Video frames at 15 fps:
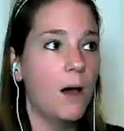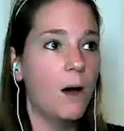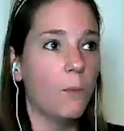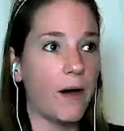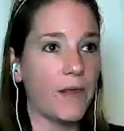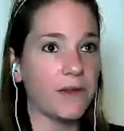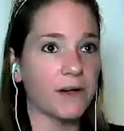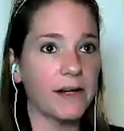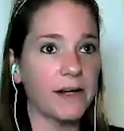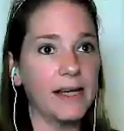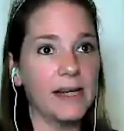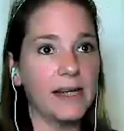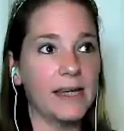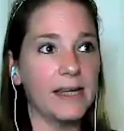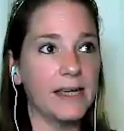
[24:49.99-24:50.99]
whether
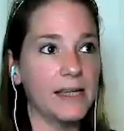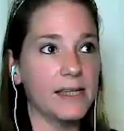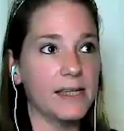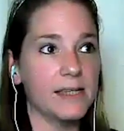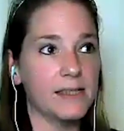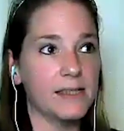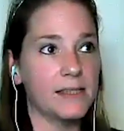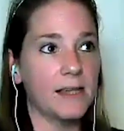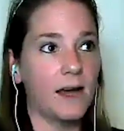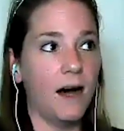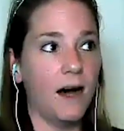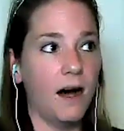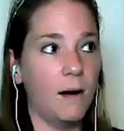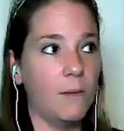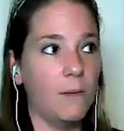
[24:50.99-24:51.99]
it is
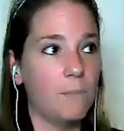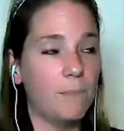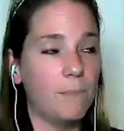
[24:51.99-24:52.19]
uh,